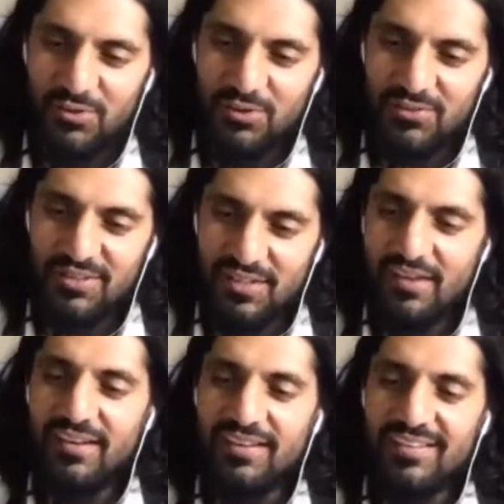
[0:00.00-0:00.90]
I was like,
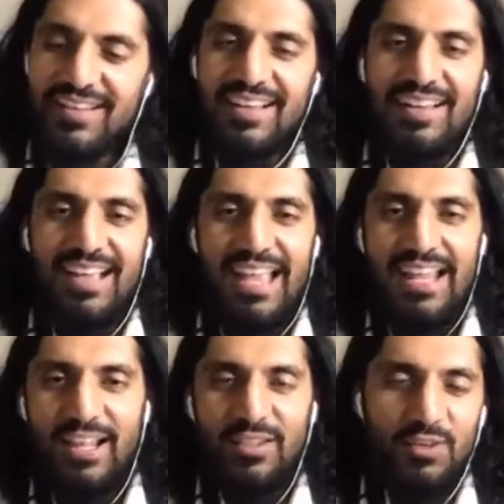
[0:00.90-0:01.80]
oh.
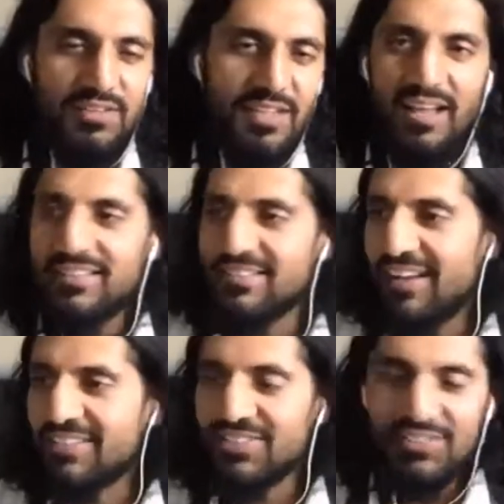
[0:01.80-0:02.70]
And I looked at,
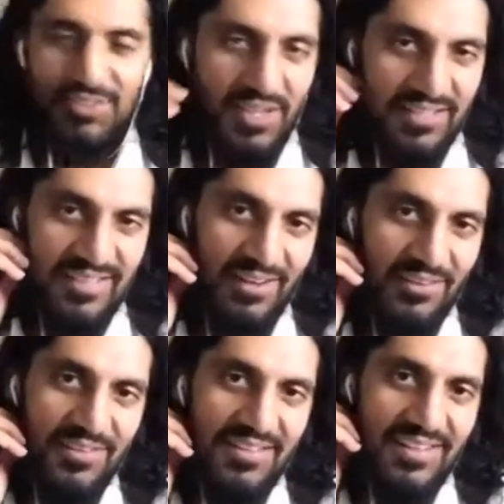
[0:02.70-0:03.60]
I checked you guys
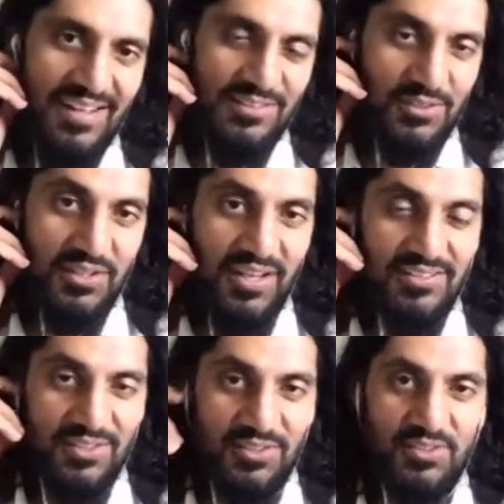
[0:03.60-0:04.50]
out. I saw you
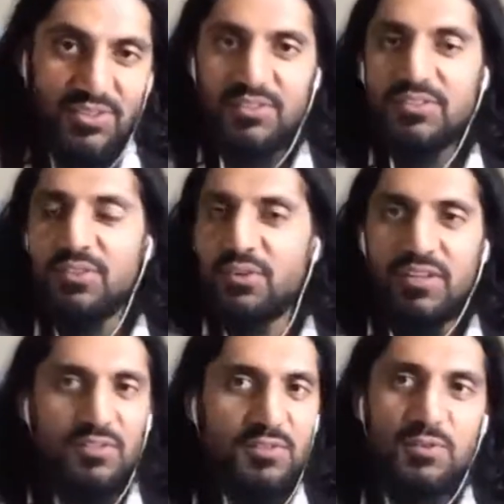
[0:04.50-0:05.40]
guys are, a
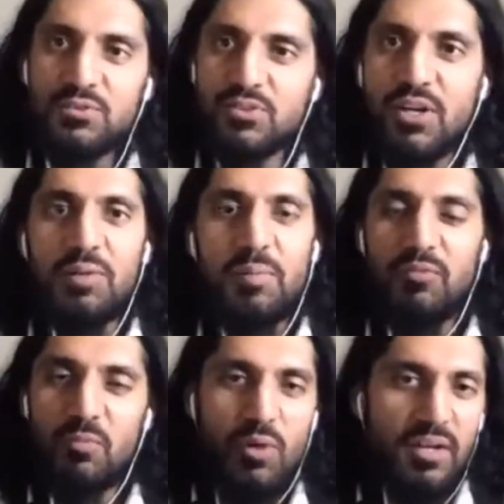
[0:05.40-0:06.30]
new startup coming up
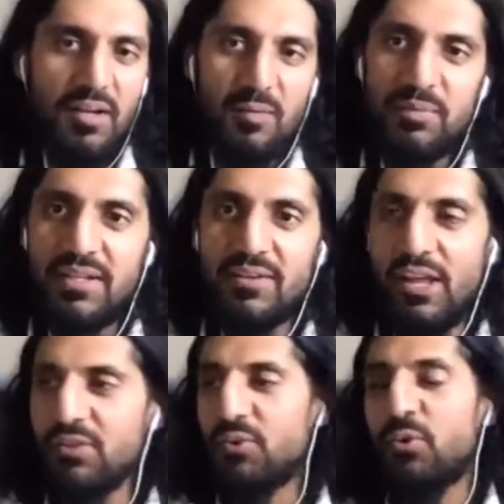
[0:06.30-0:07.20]
from Y Combinator,
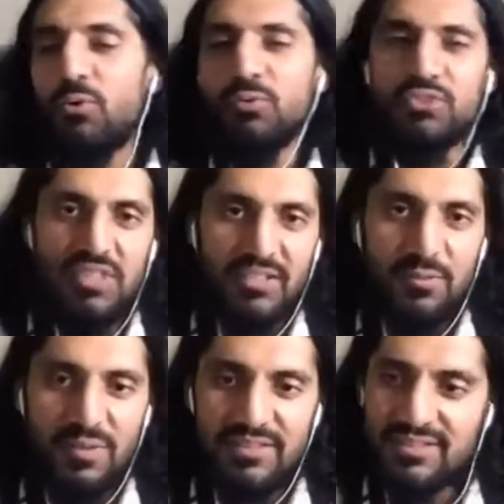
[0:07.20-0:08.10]
and your whole shtick
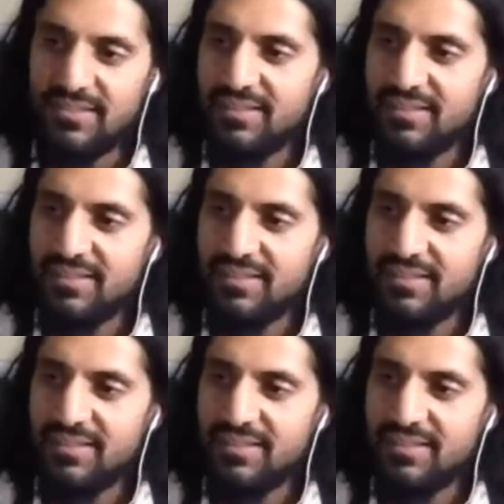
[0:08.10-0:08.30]
was